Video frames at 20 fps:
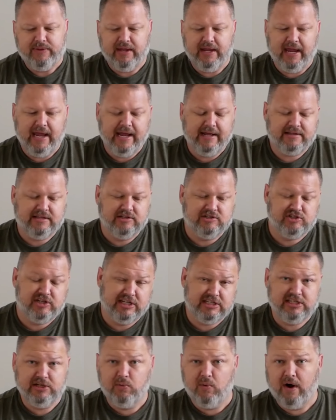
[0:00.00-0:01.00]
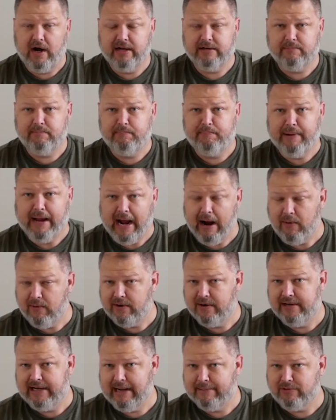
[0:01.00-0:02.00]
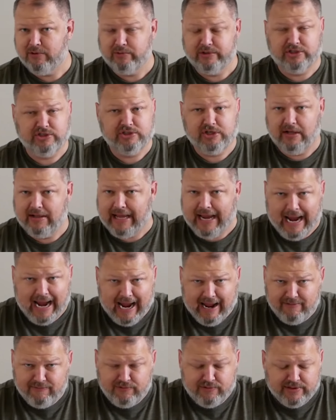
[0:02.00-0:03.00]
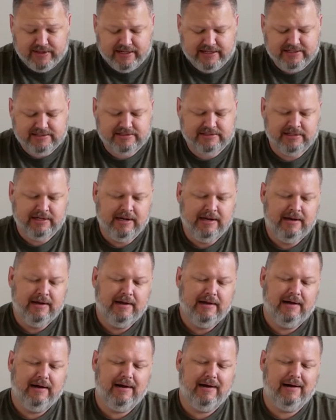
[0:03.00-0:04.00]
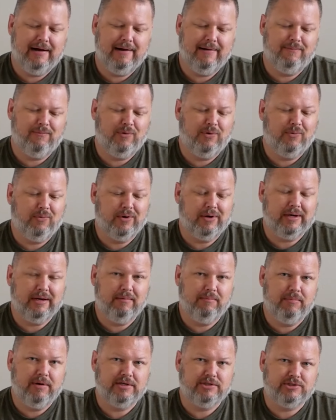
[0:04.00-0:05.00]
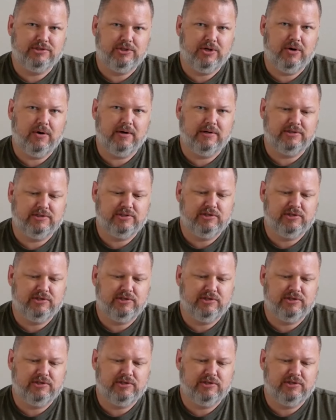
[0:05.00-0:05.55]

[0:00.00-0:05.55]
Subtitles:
at the 60-watt power adapter, which is all I had for this, we weren't getting much charge.